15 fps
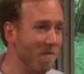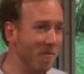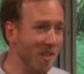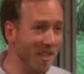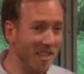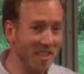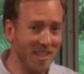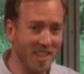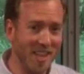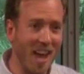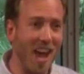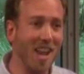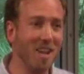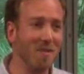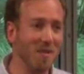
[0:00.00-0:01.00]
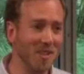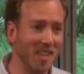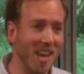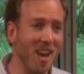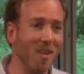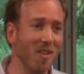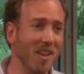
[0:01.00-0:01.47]
This is the kind of
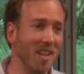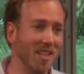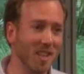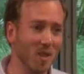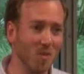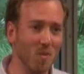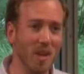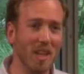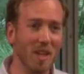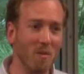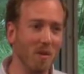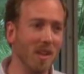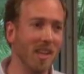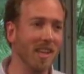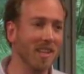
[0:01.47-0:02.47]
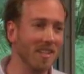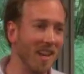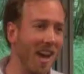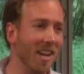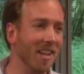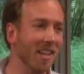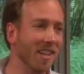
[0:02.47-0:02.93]
scale that gets us really, really
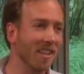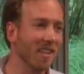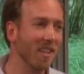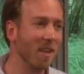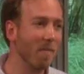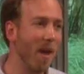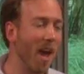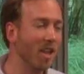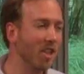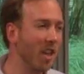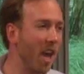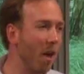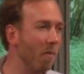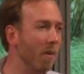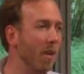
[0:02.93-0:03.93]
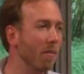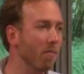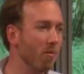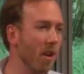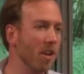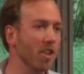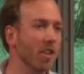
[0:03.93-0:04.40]
excited. Imagine how many
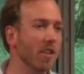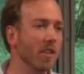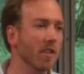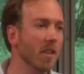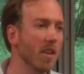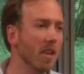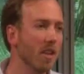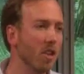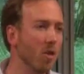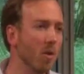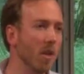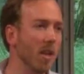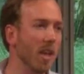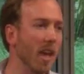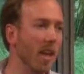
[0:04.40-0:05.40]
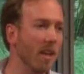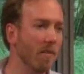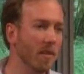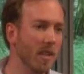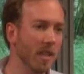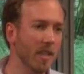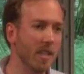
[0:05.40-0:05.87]
impressions you could get
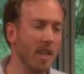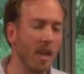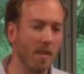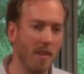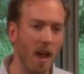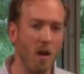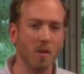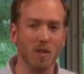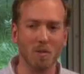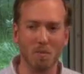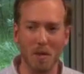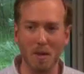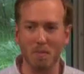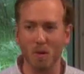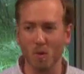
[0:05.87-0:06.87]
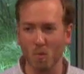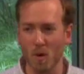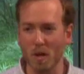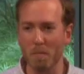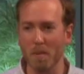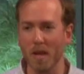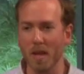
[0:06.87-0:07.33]
if 68,000 people
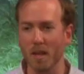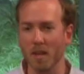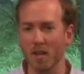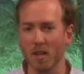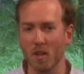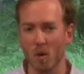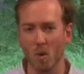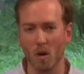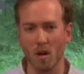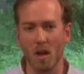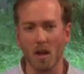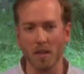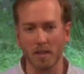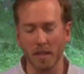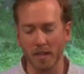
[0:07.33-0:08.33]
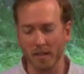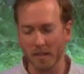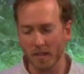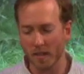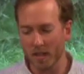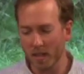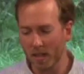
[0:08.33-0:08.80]
repinned your
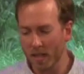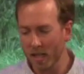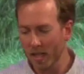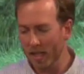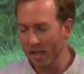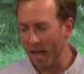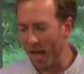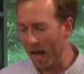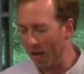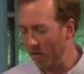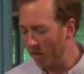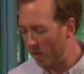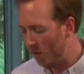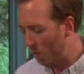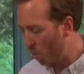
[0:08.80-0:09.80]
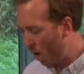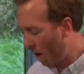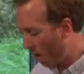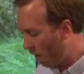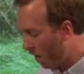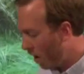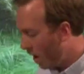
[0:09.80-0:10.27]
content. Uh, and this is
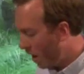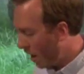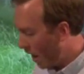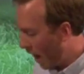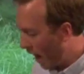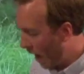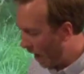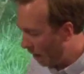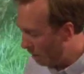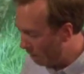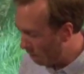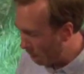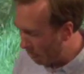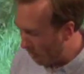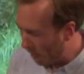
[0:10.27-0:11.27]
where um,